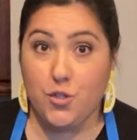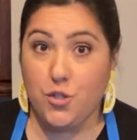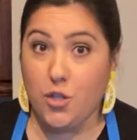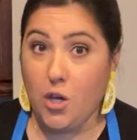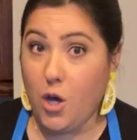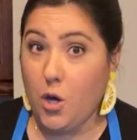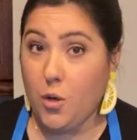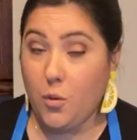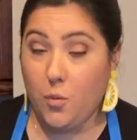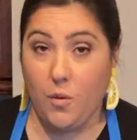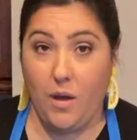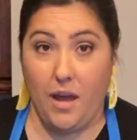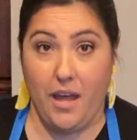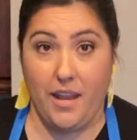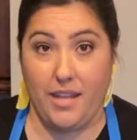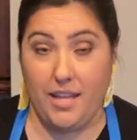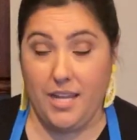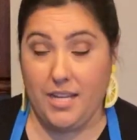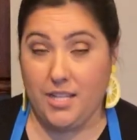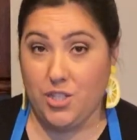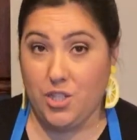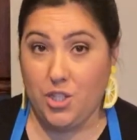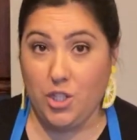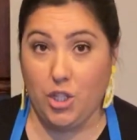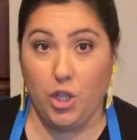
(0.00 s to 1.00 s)
don't want
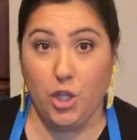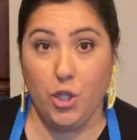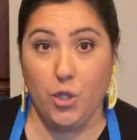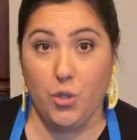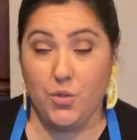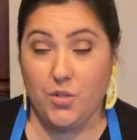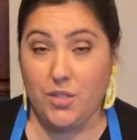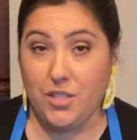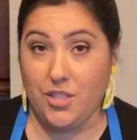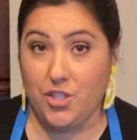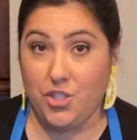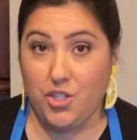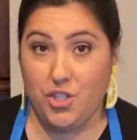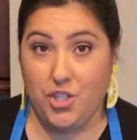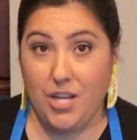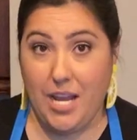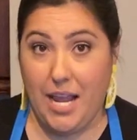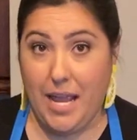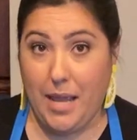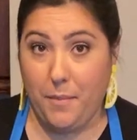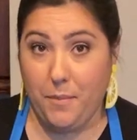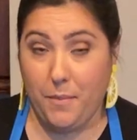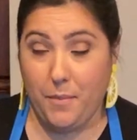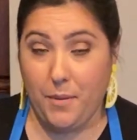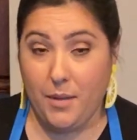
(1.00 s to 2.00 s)
it to lose its
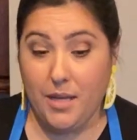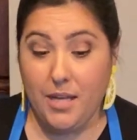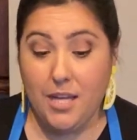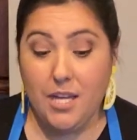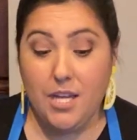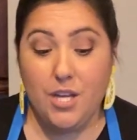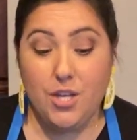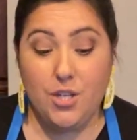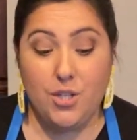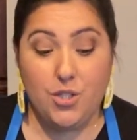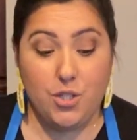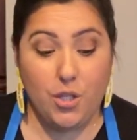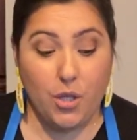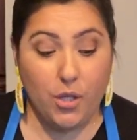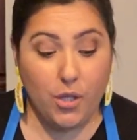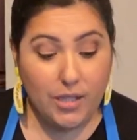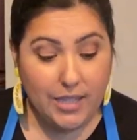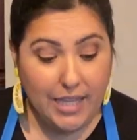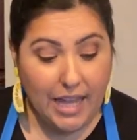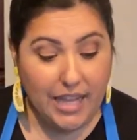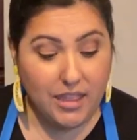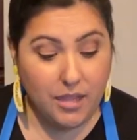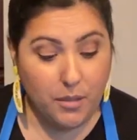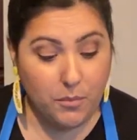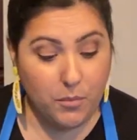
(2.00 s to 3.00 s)
shape. So you'll
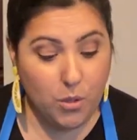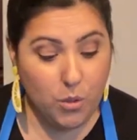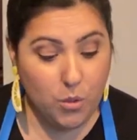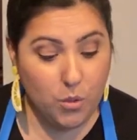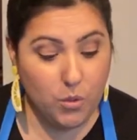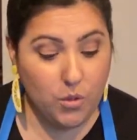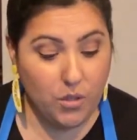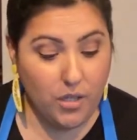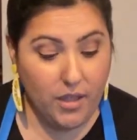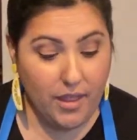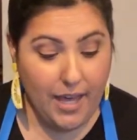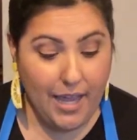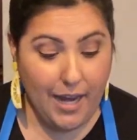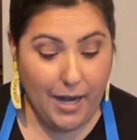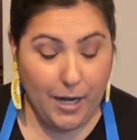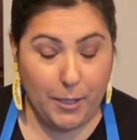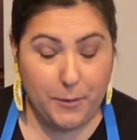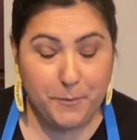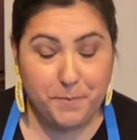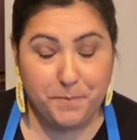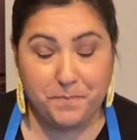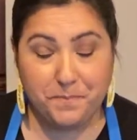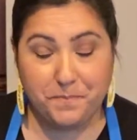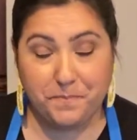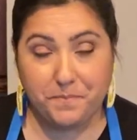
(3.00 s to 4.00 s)
let them cool
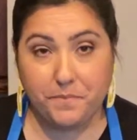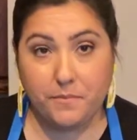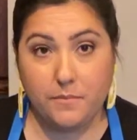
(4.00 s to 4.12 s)
there